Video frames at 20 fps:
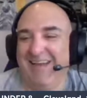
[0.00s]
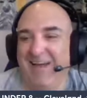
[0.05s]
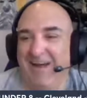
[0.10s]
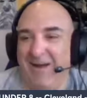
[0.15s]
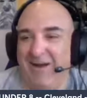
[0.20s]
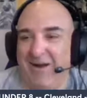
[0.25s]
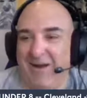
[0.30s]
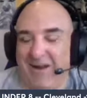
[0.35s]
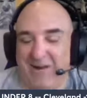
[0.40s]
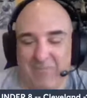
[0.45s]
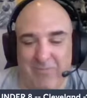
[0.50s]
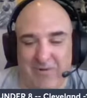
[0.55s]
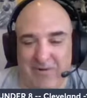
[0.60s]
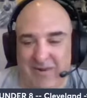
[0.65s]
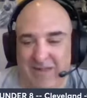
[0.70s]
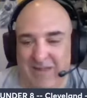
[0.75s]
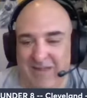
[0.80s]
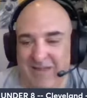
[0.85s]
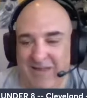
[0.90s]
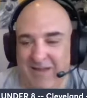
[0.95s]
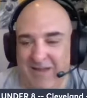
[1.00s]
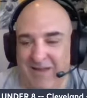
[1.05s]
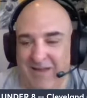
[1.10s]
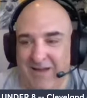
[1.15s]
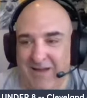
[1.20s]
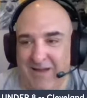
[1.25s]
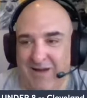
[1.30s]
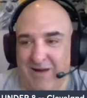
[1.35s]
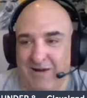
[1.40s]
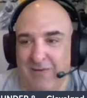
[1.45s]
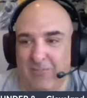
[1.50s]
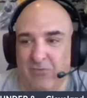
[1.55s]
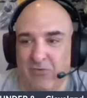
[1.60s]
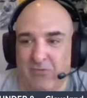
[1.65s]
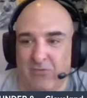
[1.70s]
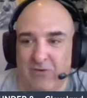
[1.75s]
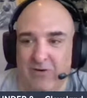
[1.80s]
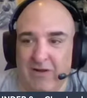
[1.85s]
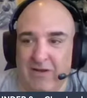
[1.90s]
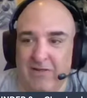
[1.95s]
All right, everybody. Here comes the
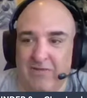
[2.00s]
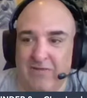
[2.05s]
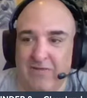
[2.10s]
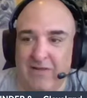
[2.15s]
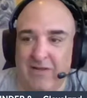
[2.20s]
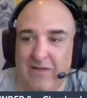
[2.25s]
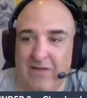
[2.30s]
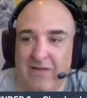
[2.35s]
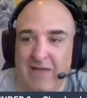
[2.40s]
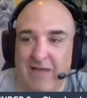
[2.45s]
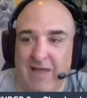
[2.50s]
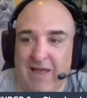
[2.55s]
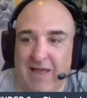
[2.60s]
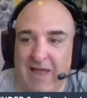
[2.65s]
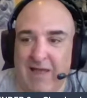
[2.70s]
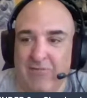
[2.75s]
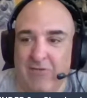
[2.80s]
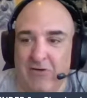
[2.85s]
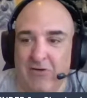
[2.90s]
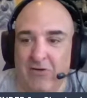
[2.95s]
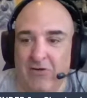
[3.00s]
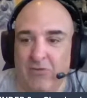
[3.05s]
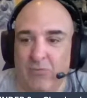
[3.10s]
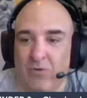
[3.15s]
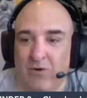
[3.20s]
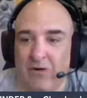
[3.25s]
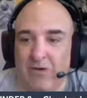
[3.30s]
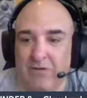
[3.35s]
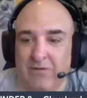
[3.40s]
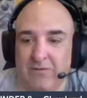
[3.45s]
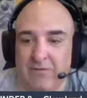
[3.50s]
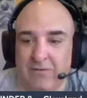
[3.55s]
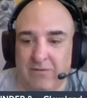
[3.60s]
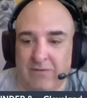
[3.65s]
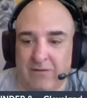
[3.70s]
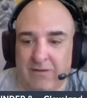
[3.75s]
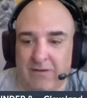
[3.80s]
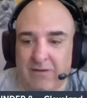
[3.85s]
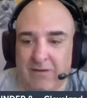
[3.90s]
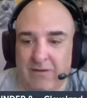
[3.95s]
freeze. Have a good one.
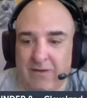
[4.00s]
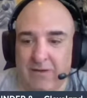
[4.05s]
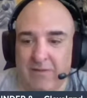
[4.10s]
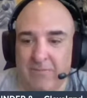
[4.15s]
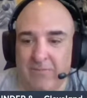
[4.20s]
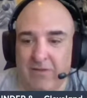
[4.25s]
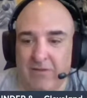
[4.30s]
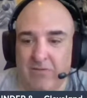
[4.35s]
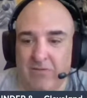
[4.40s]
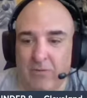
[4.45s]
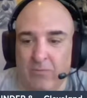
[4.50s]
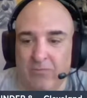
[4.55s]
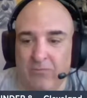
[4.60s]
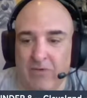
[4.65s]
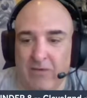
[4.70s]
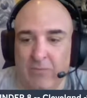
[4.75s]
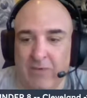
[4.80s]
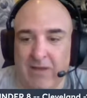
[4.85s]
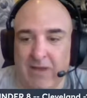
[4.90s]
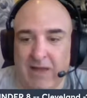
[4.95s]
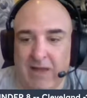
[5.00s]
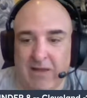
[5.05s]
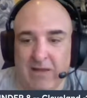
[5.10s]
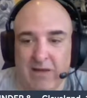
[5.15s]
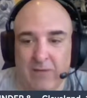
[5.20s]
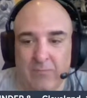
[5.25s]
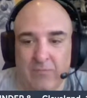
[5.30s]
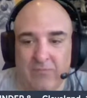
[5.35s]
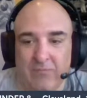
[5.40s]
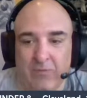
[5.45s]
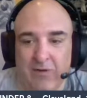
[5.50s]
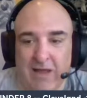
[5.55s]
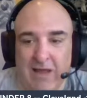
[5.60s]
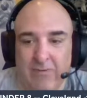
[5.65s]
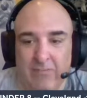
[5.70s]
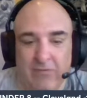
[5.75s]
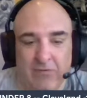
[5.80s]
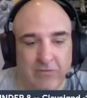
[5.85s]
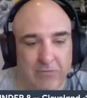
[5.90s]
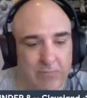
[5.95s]
Let's hopefully we get out of here before it
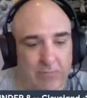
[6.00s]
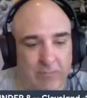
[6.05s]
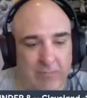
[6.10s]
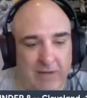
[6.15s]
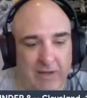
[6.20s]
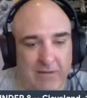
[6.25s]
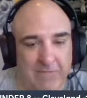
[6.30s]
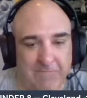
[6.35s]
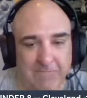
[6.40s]
happens. Bye-bye.